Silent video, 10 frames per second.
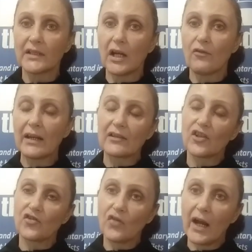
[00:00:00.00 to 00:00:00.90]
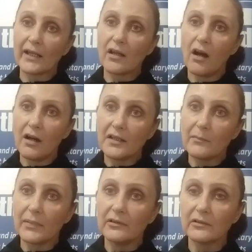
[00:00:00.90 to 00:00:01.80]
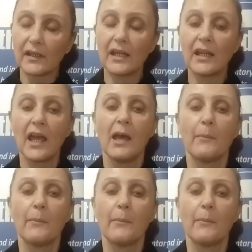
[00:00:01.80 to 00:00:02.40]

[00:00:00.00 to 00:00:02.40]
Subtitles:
direct strike on a building,